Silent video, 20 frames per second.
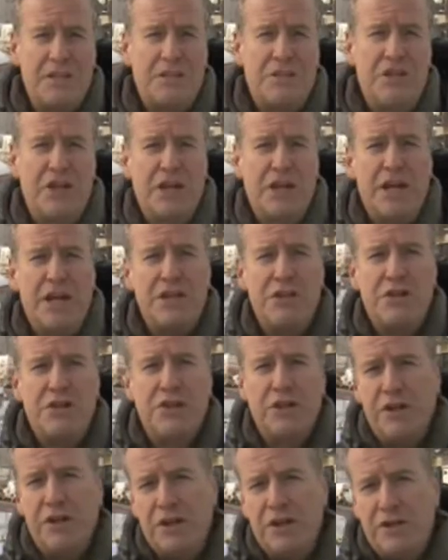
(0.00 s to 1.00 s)
The
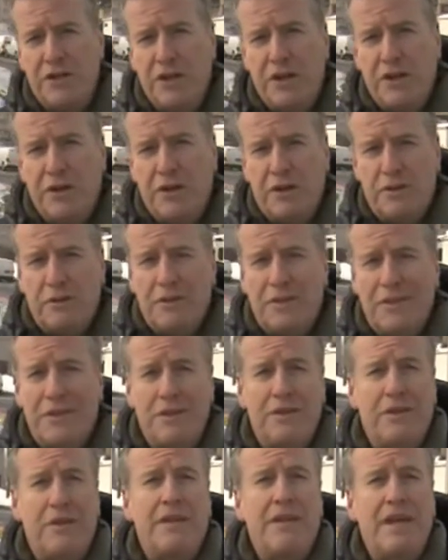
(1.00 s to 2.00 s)
investigation continues
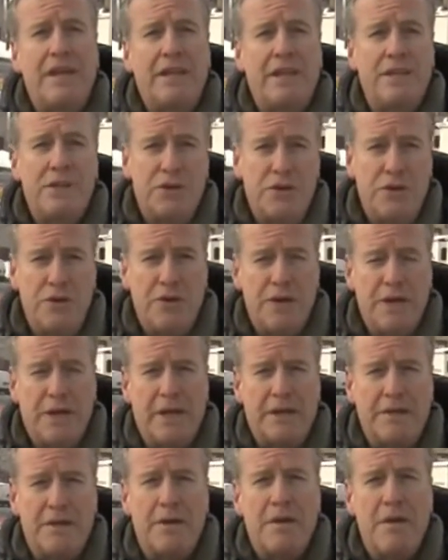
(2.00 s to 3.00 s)
into the deadly
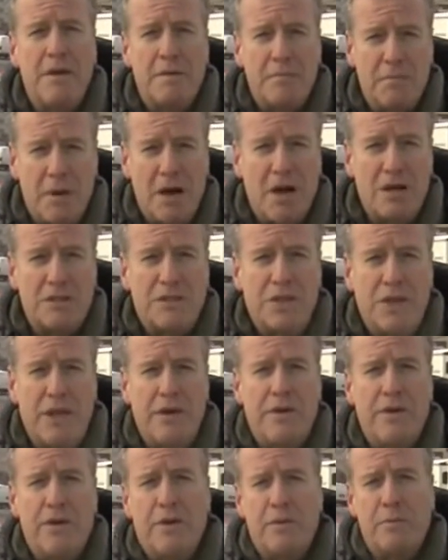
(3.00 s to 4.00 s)
shooting at the mosque
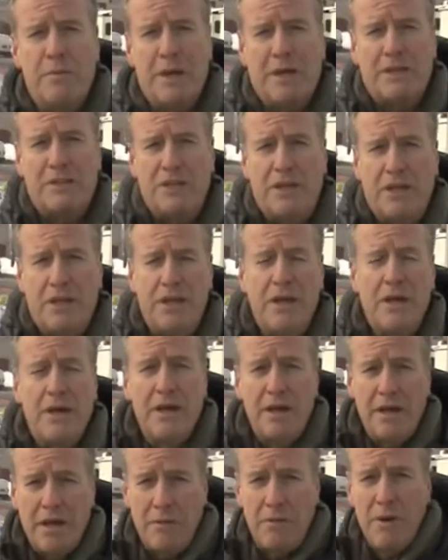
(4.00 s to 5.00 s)
here in Quebec City.
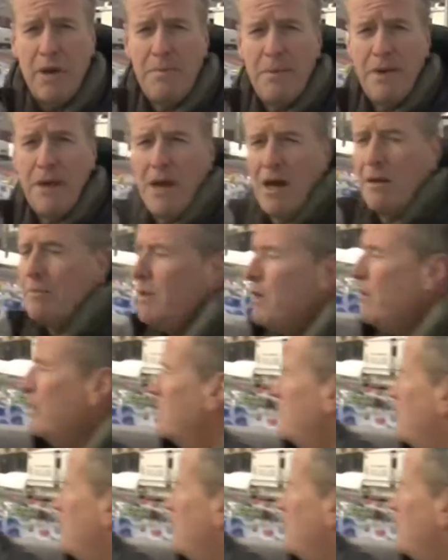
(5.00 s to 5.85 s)
Now, right behind me, you can